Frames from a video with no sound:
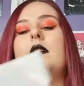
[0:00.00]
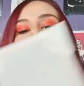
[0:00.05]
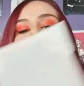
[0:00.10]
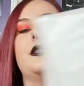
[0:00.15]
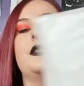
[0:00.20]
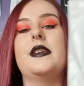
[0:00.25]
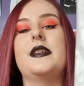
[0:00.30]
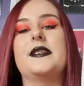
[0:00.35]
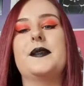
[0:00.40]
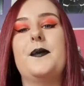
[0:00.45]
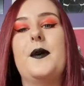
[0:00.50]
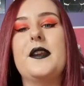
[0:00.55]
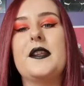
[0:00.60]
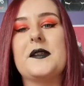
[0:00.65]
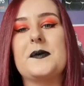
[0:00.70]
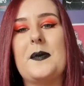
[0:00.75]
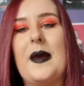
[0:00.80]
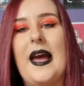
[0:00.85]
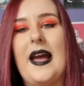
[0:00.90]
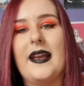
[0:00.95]
So this one
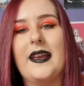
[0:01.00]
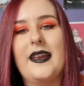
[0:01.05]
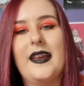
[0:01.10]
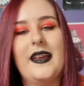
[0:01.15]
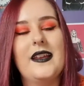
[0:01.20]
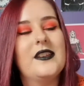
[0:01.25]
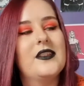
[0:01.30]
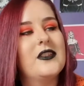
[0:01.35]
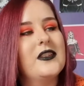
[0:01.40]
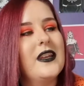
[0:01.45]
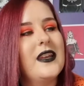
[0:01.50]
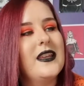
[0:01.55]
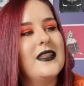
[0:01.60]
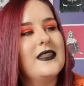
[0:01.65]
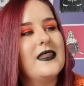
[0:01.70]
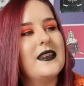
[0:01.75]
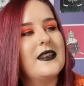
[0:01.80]
is packaged in